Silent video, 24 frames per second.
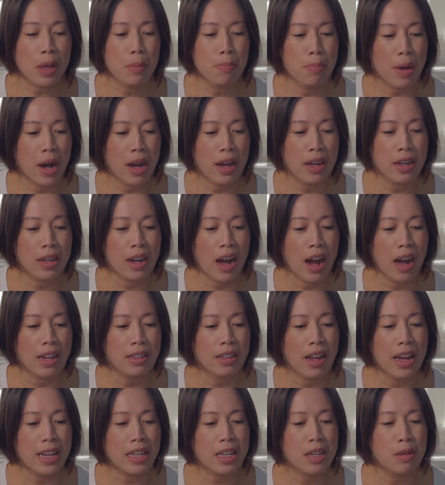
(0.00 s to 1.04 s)
but I
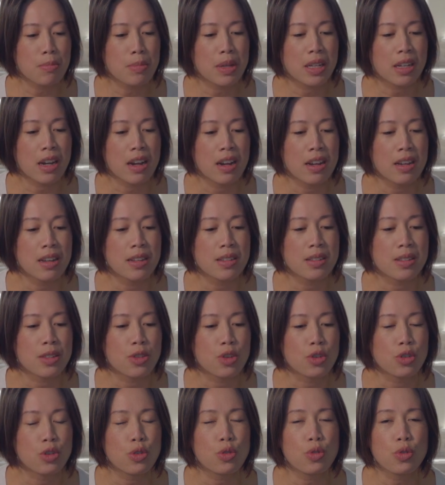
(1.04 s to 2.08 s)
like it because
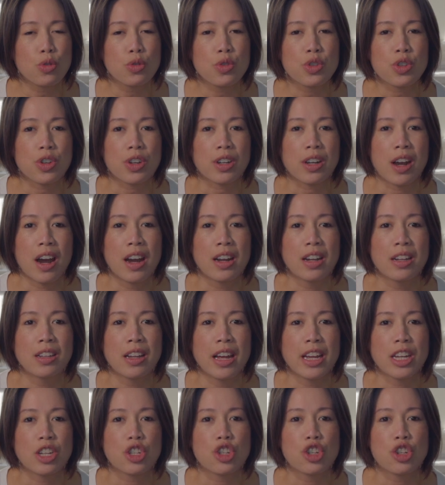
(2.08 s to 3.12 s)
the noodles are kind of
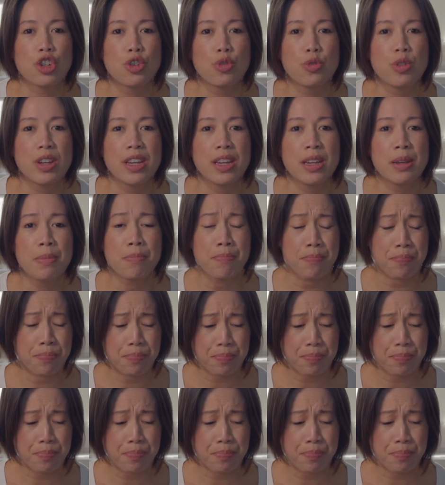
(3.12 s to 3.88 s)
like chewy.